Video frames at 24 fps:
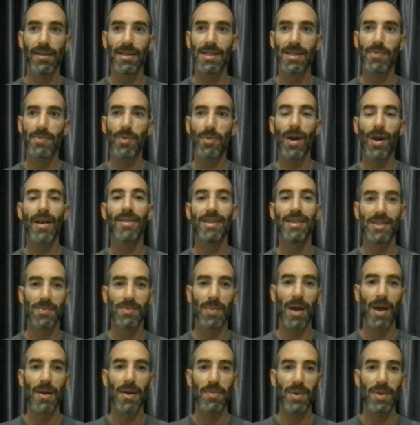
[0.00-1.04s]
this
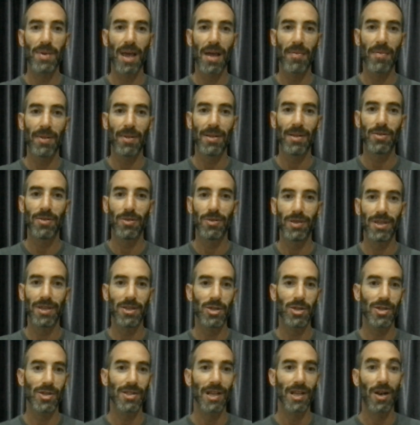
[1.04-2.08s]
practice might be able to
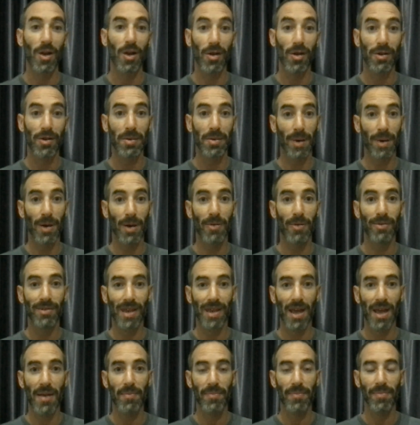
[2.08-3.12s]
teach us a lot about
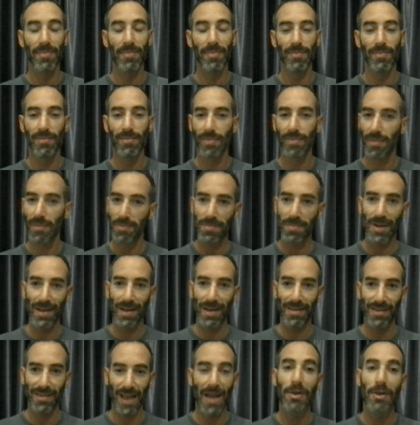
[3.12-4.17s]
time,
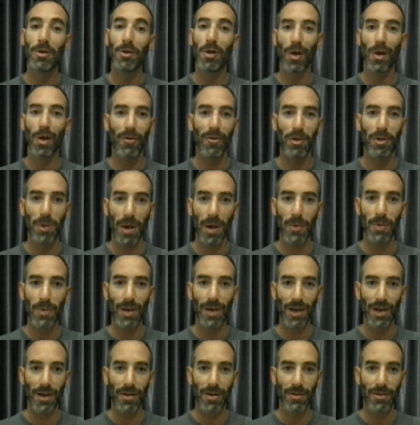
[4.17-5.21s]
but I don't know, everyone
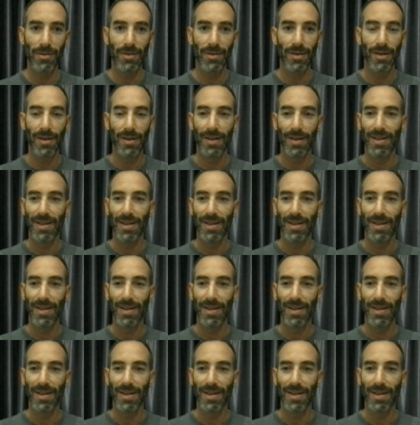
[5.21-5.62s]
will learn